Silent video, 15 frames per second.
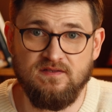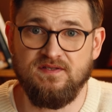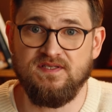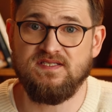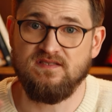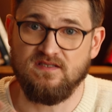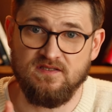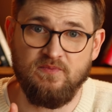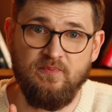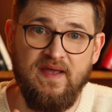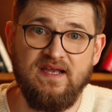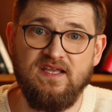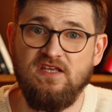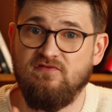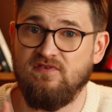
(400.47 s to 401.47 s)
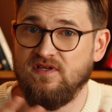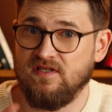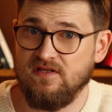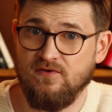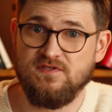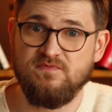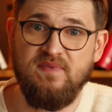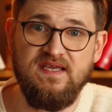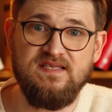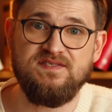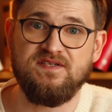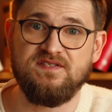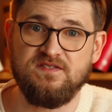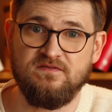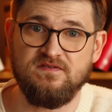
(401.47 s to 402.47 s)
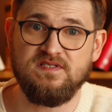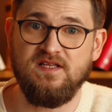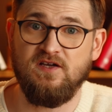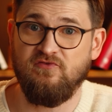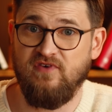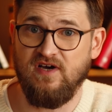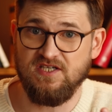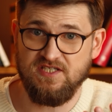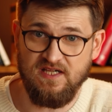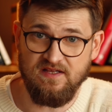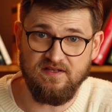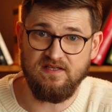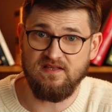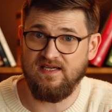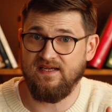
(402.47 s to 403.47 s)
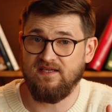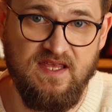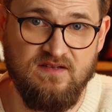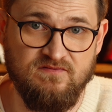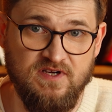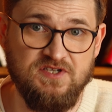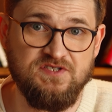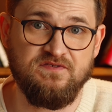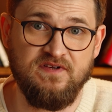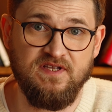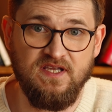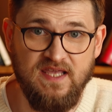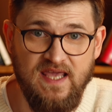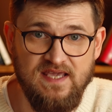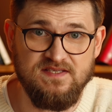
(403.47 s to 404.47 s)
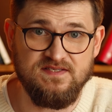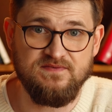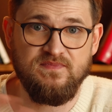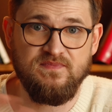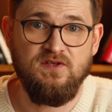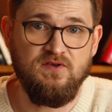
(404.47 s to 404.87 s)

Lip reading: The starter pack even includes basic Service Cloud functionality like registering a case.